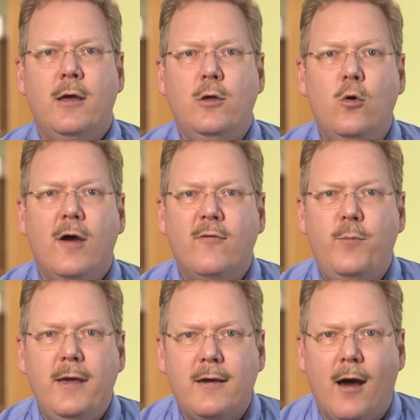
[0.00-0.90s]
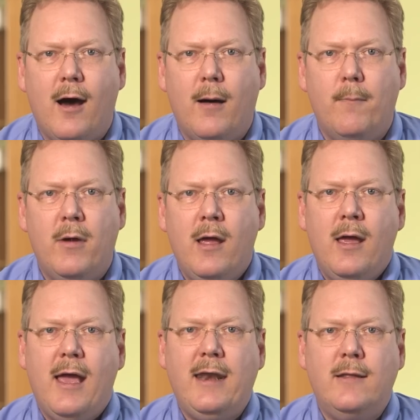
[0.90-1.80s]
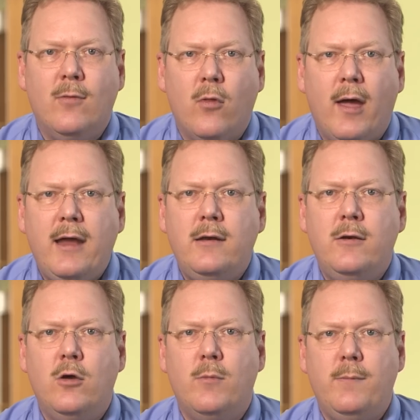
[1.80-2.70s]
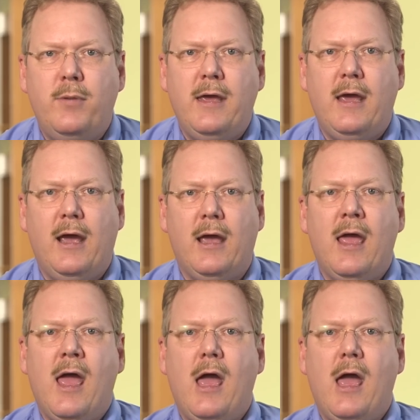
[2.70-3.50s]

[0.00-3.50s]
You have become an enlightened human being